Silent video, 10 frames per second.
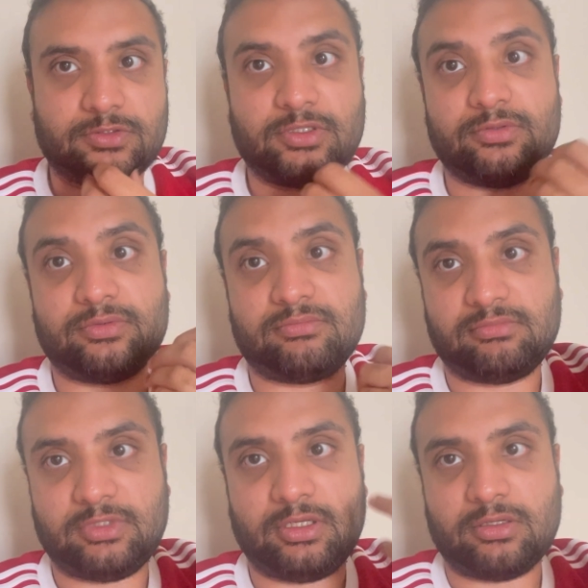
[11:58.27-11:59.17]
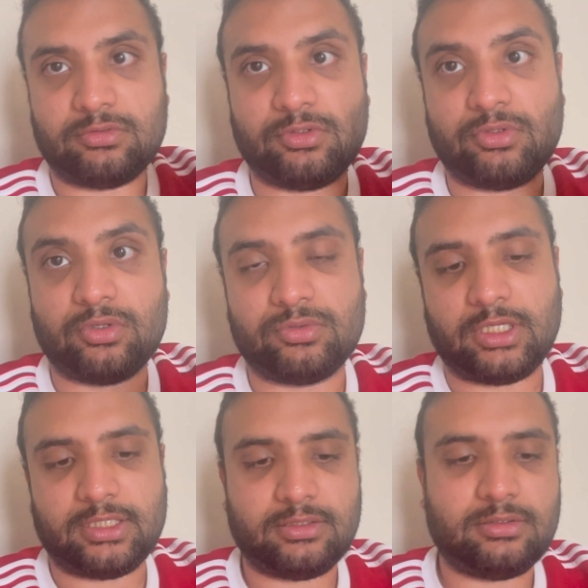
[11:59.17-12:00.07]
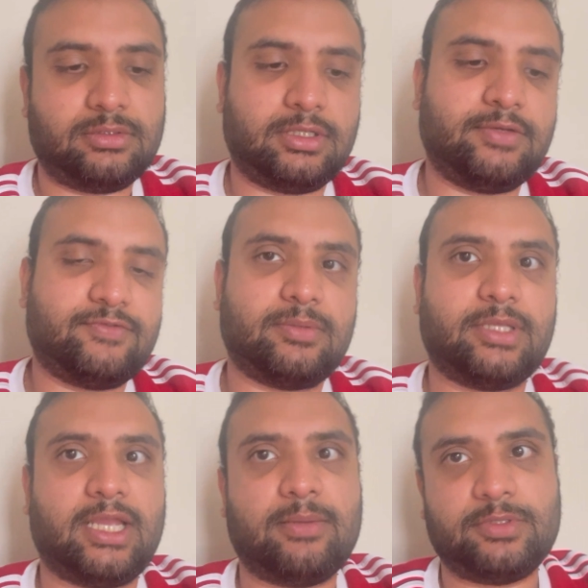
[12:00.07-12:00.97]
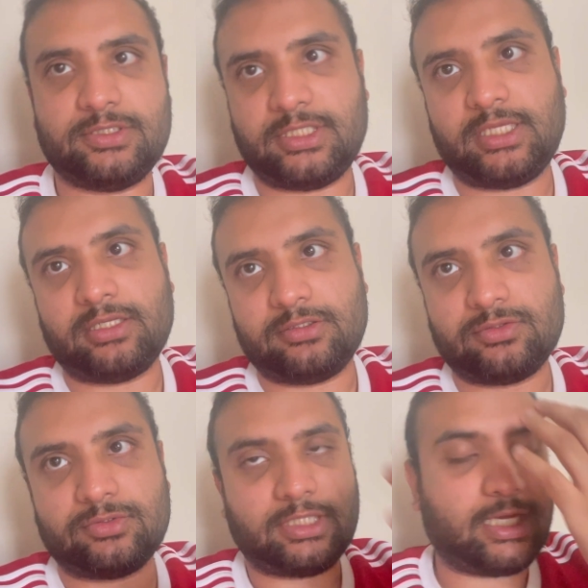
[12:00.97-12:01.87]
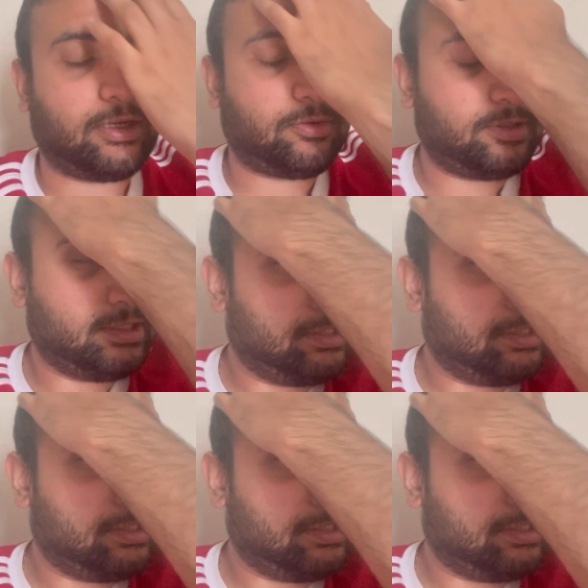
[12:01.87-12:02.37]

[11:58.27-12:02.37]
So you know that if something happens, they can sort that out.